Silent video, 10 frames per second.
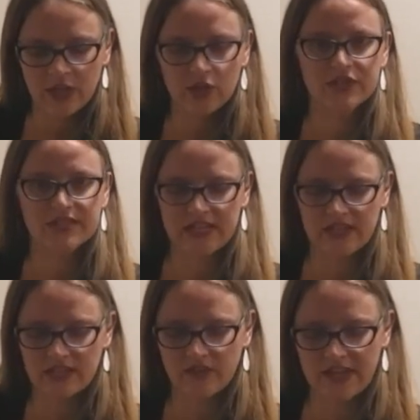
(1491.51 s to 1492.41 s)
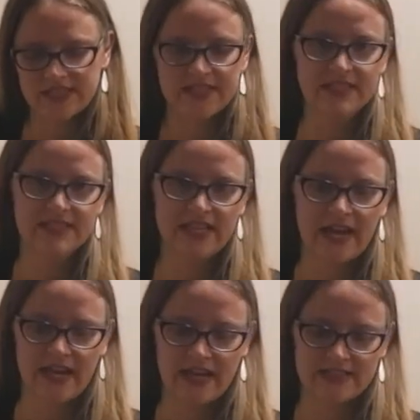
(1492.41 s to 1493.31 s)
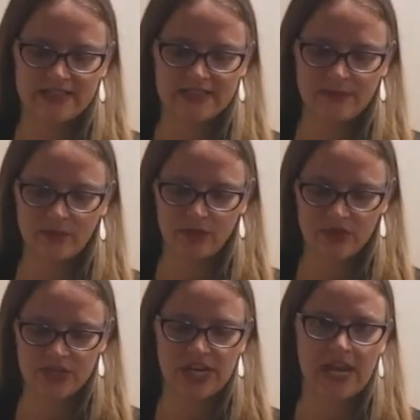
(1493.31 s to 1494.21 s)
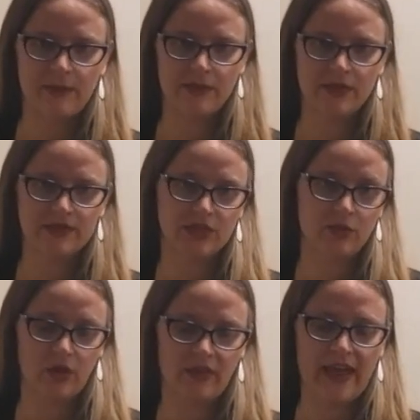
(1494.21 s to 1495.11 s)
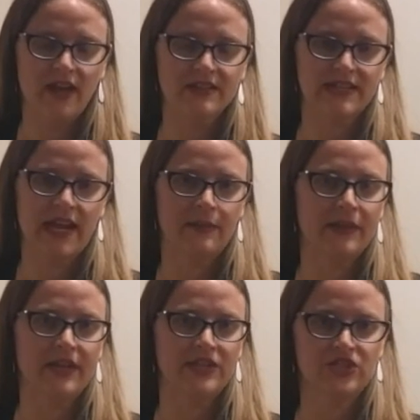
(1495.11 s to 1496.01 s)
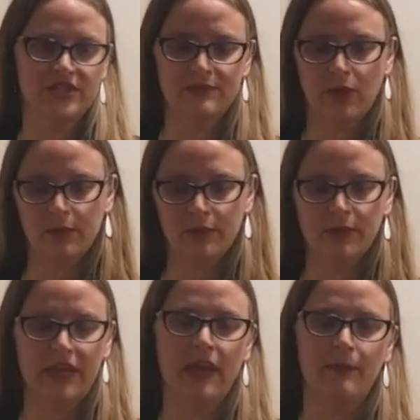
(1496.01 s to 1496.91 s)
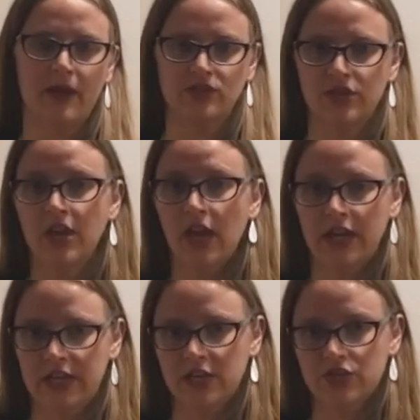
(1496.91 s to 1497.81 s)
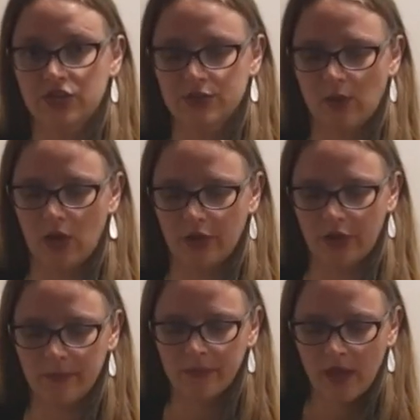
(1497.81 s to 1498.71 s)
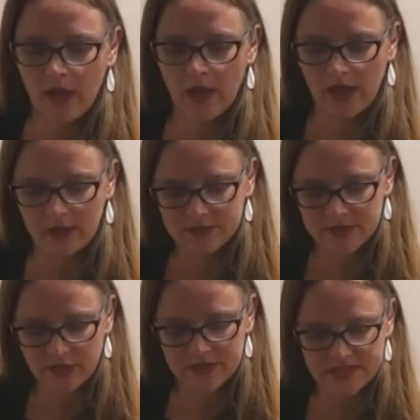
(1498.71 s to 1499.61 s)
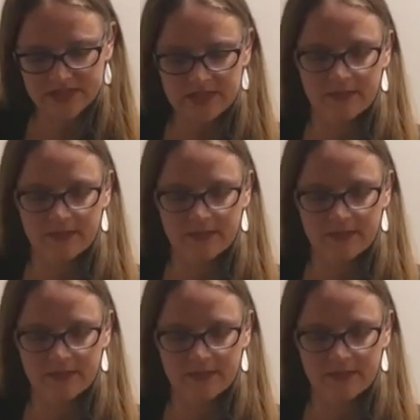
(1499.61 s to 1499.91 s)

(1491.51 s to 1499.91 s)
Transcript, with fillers: you'll see that the vase inside has a similar shape to the one on the outside, but it's just probably about an inch smaller. Um, so this is